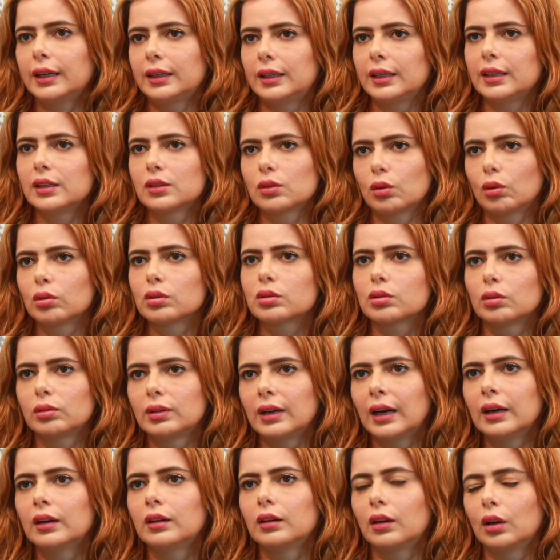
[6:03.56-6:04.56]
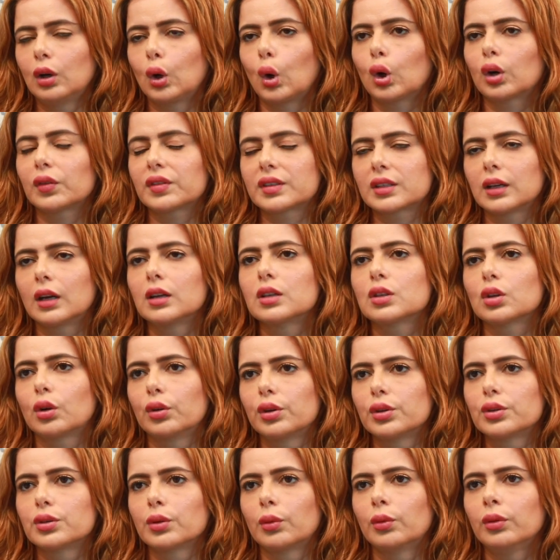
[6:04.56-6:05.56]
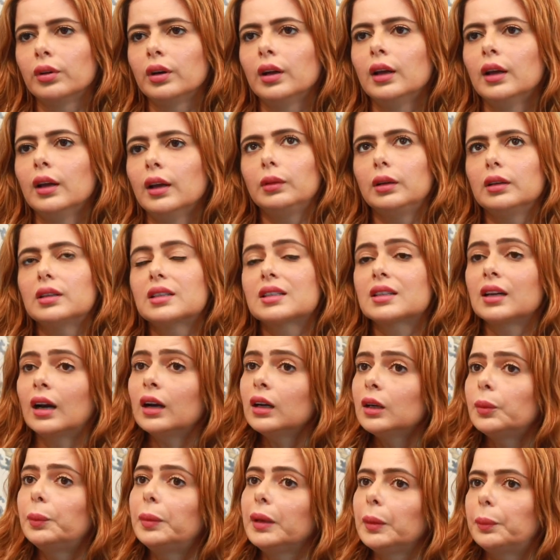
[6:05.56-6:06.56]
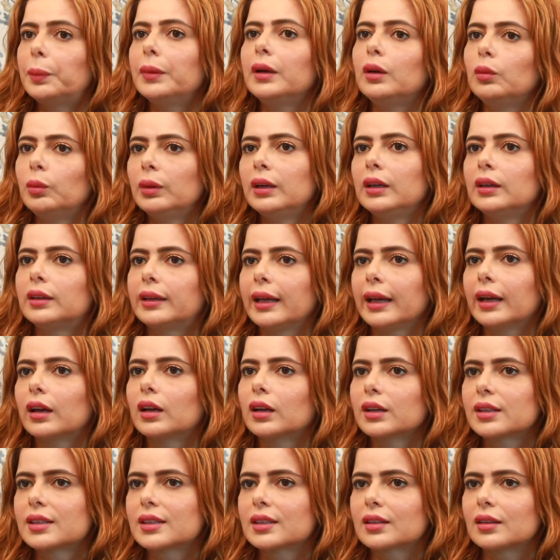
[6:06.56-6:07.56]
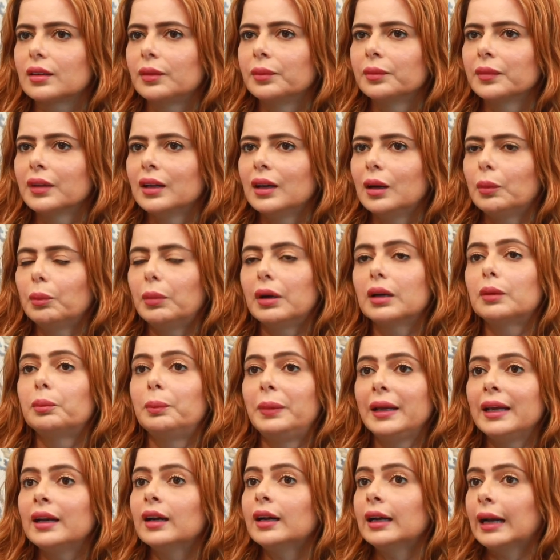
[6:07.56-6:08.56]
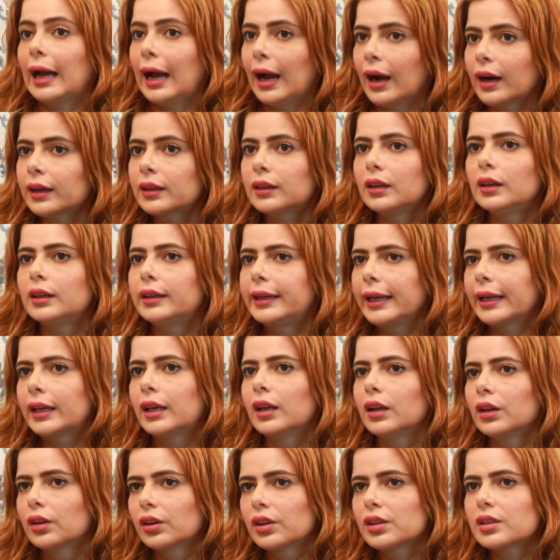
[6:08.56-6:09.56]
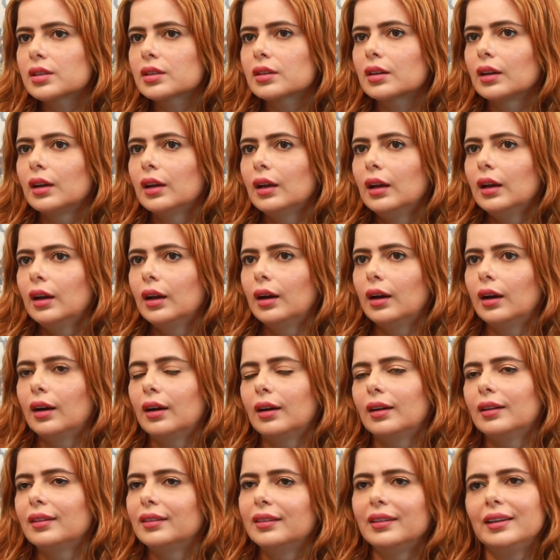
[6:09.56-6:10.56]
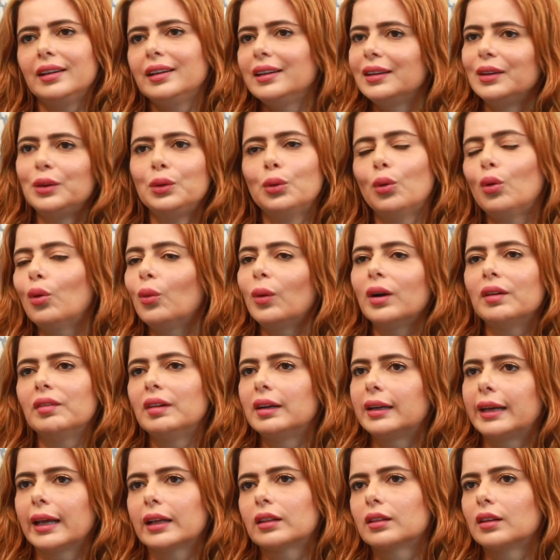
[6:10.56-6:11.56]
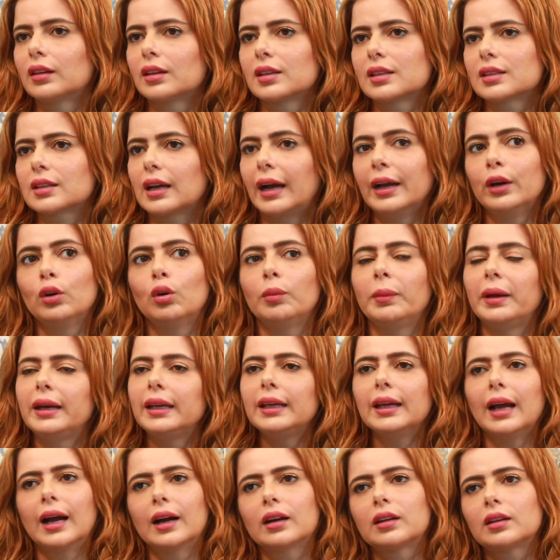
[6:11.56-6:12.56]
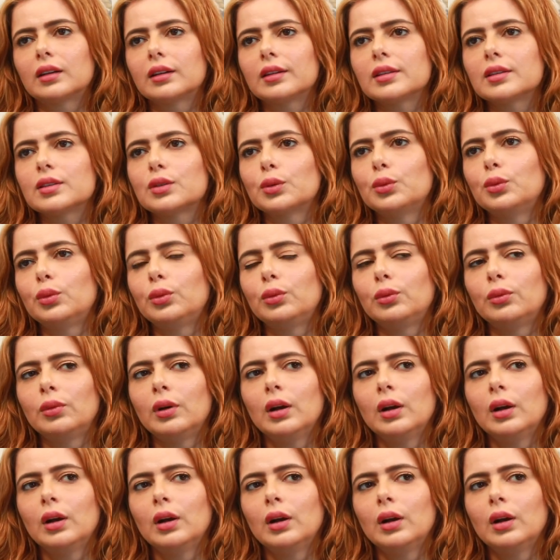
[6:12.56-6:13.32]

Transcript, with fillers: that he's also done a lot of stunts on his own. Stunt people will take risk, but being an actor taking risk, no one will take the risk. I know many actors who